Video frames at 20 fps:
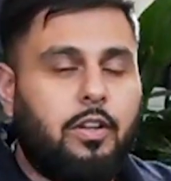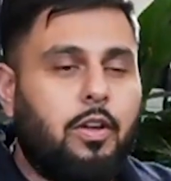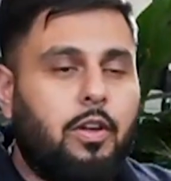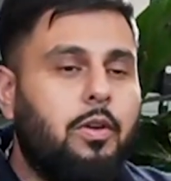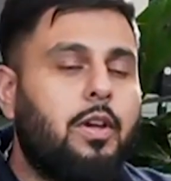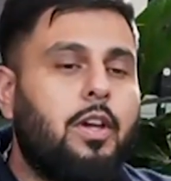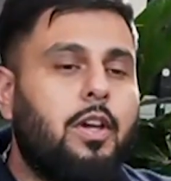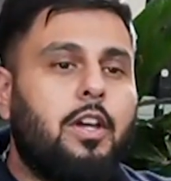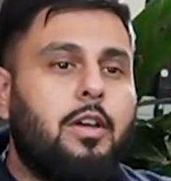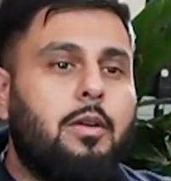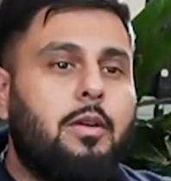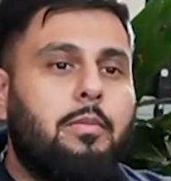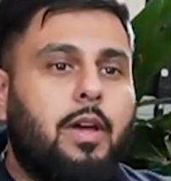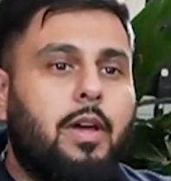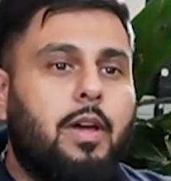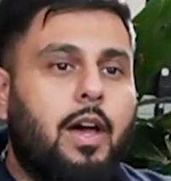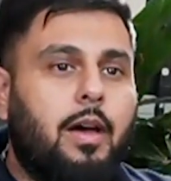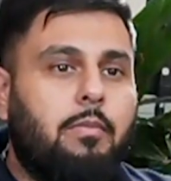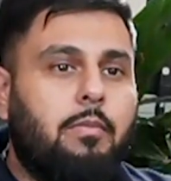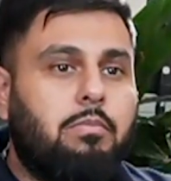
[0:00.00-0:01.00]
a
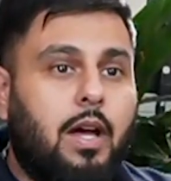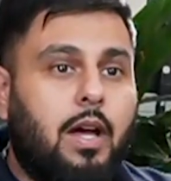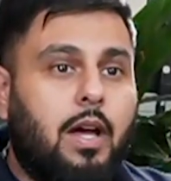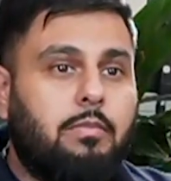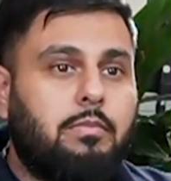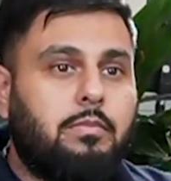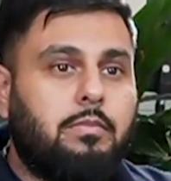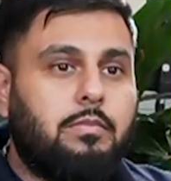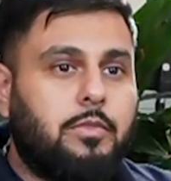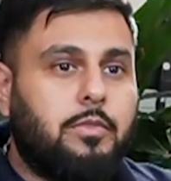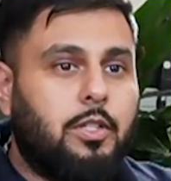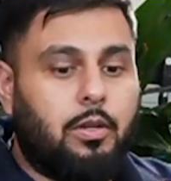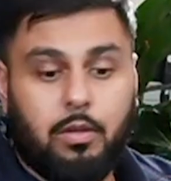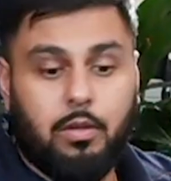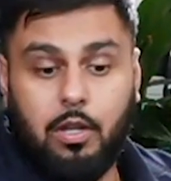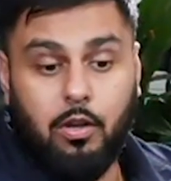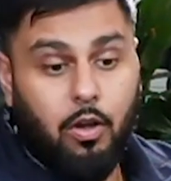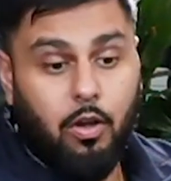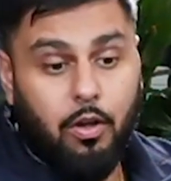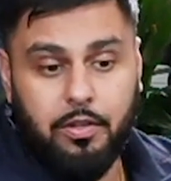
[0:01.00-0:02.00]

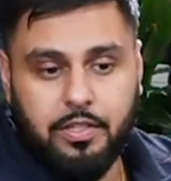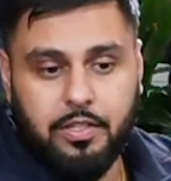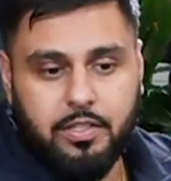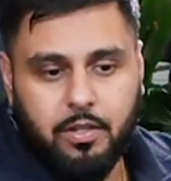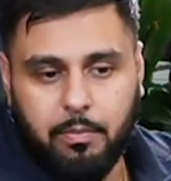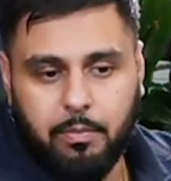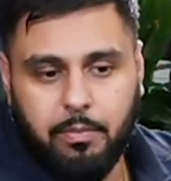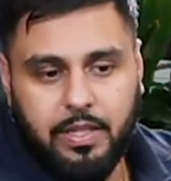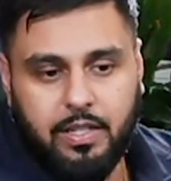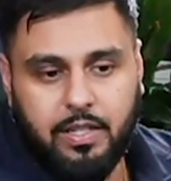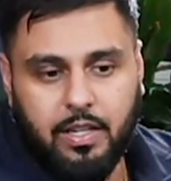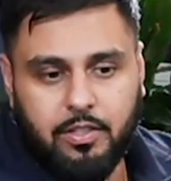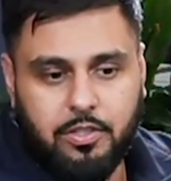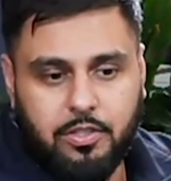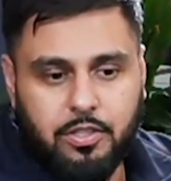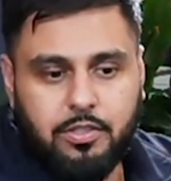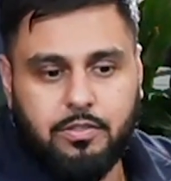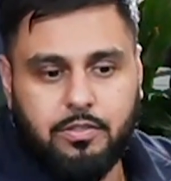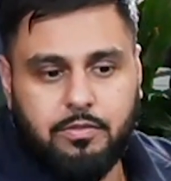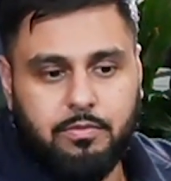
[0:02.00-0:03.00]
lot of this can be done
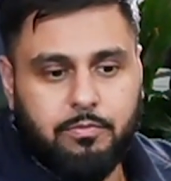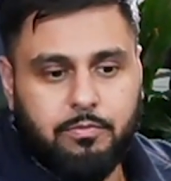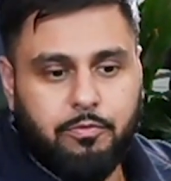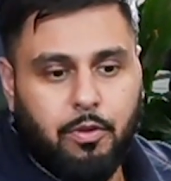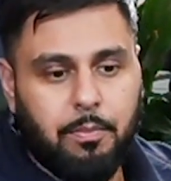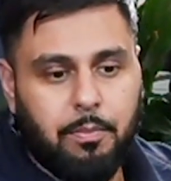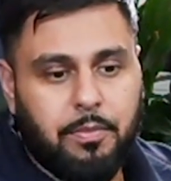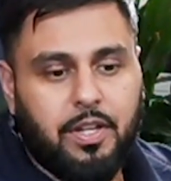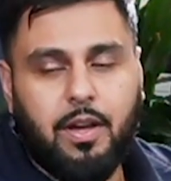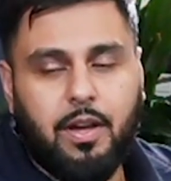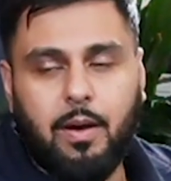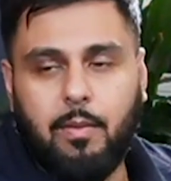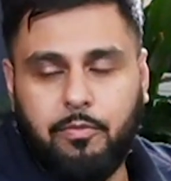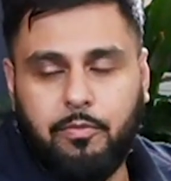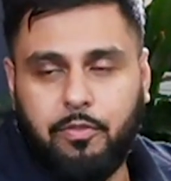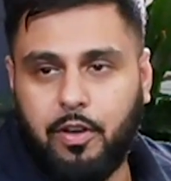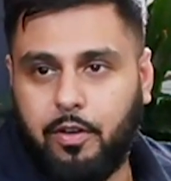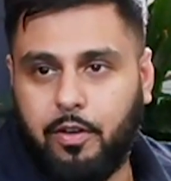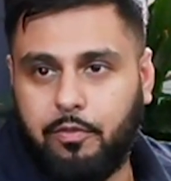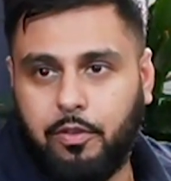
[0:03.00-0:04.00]
just from the
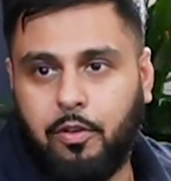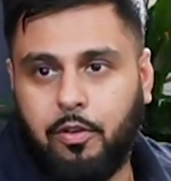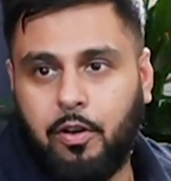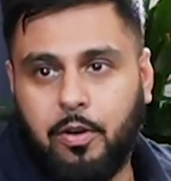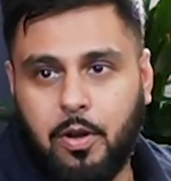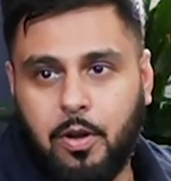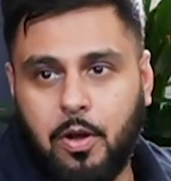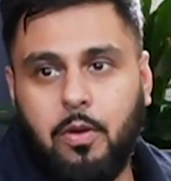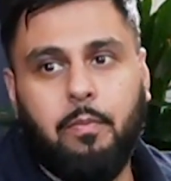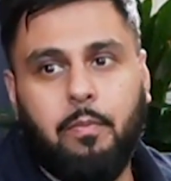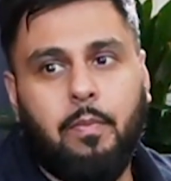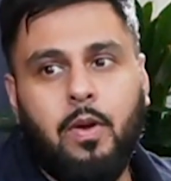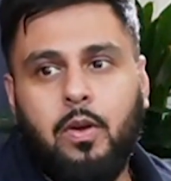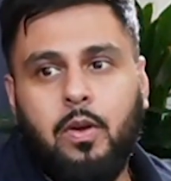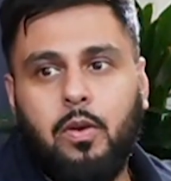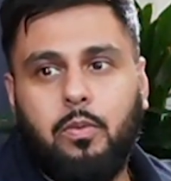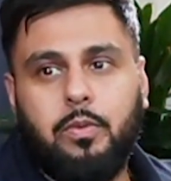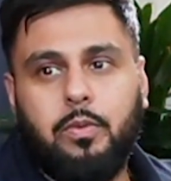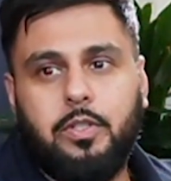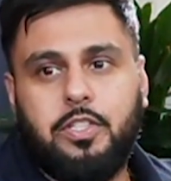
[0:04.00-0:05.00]
comfort of your own home,
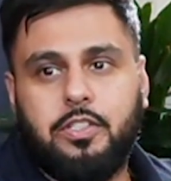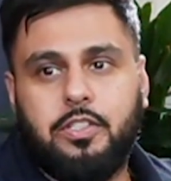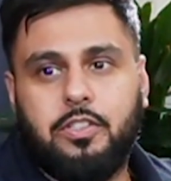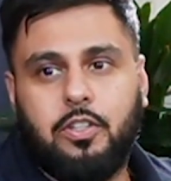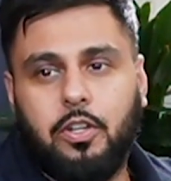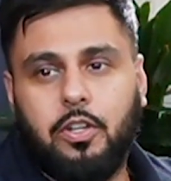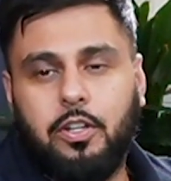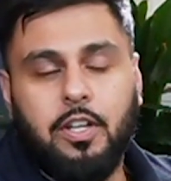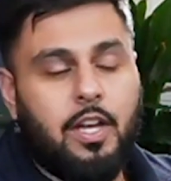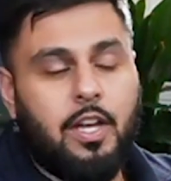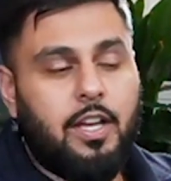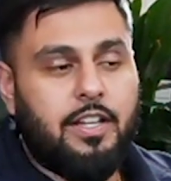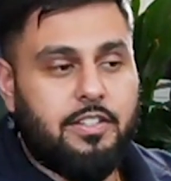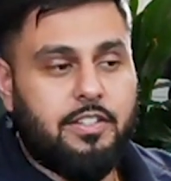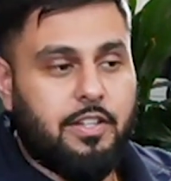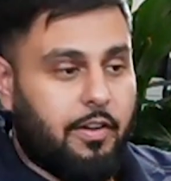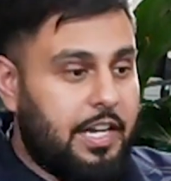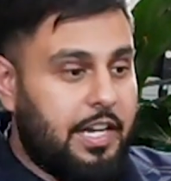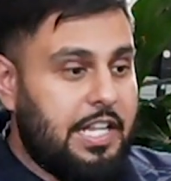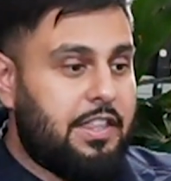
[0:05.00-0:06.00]
which is good. Is
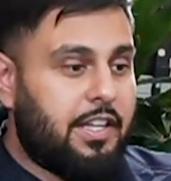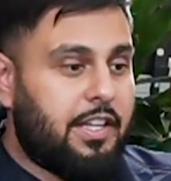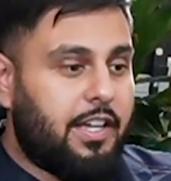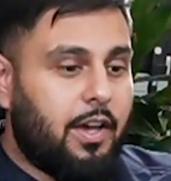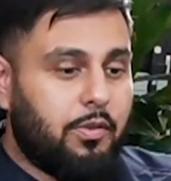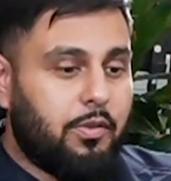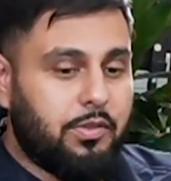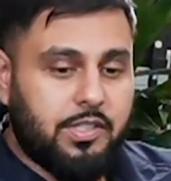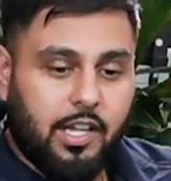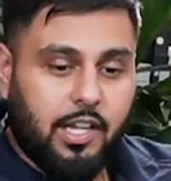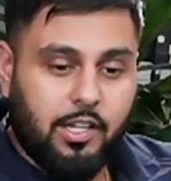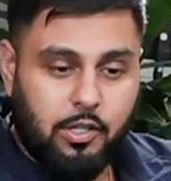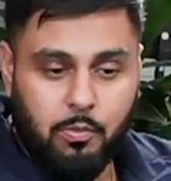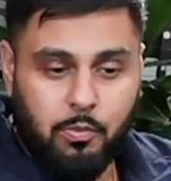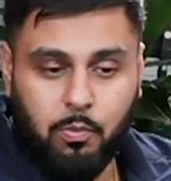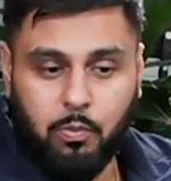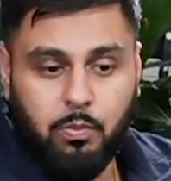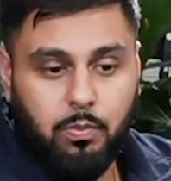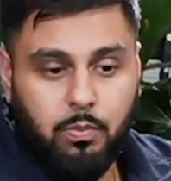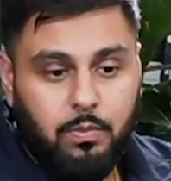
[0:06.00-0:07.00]
there anything else that
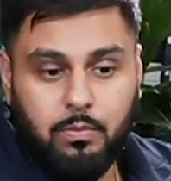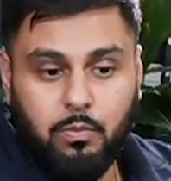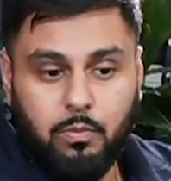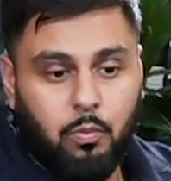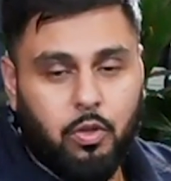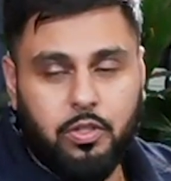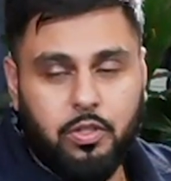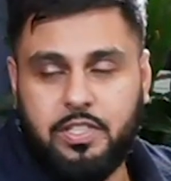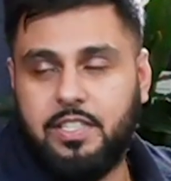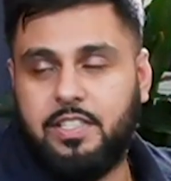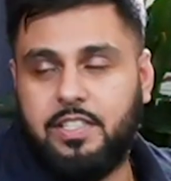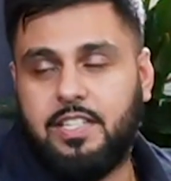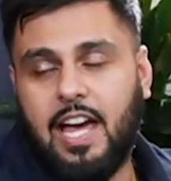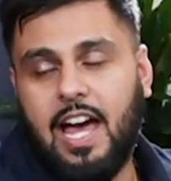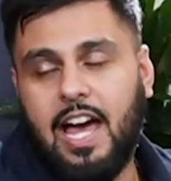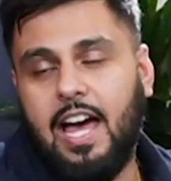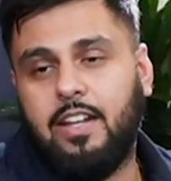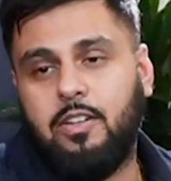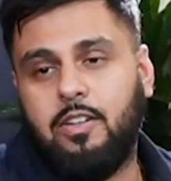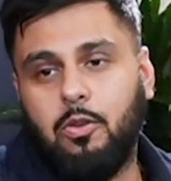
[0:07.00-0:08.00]
you wanted to
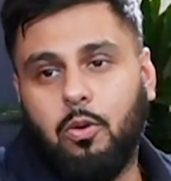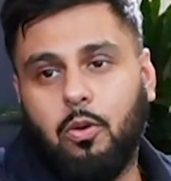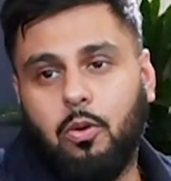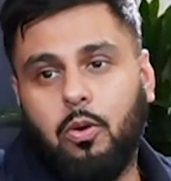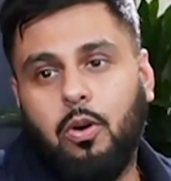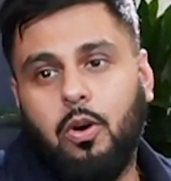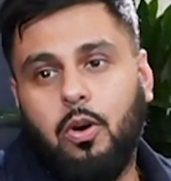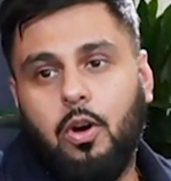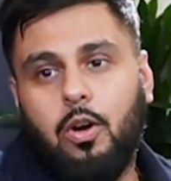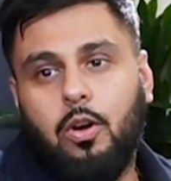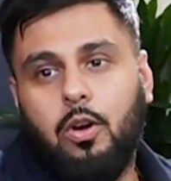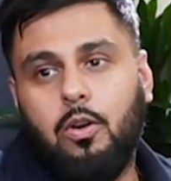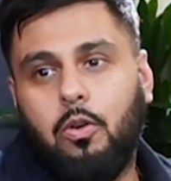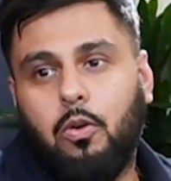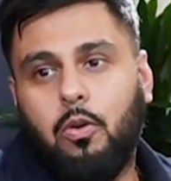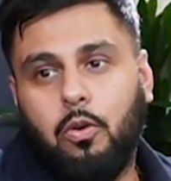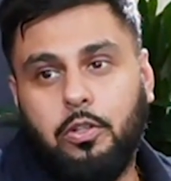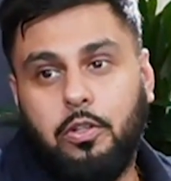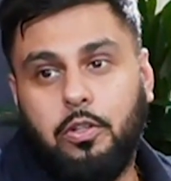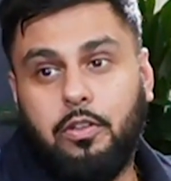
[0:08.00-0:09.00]
add, or
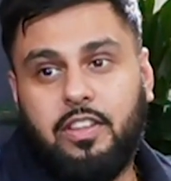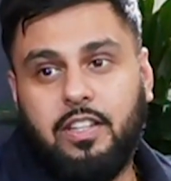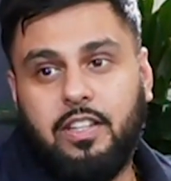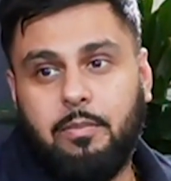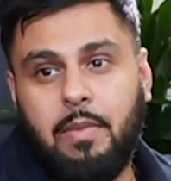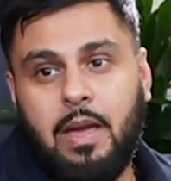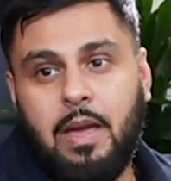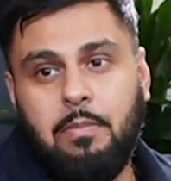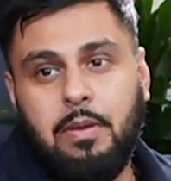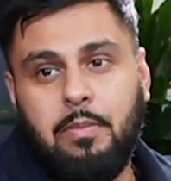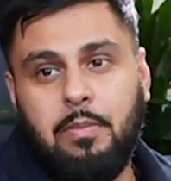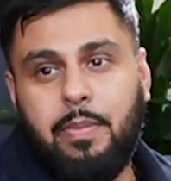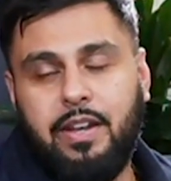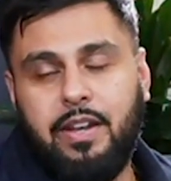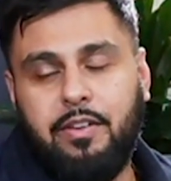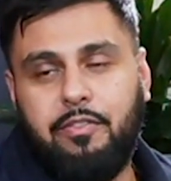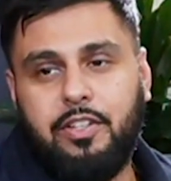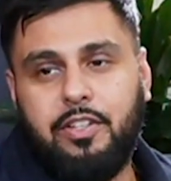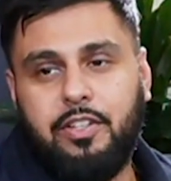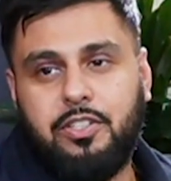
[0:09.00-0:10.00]
you think may be
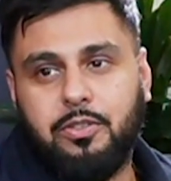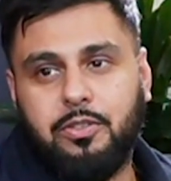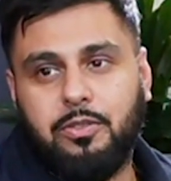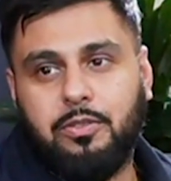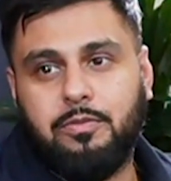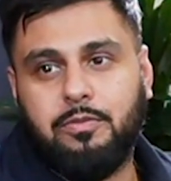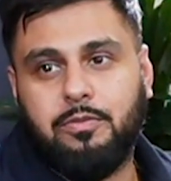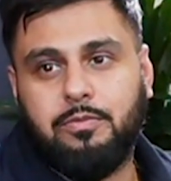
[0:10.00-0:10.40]
beneficial?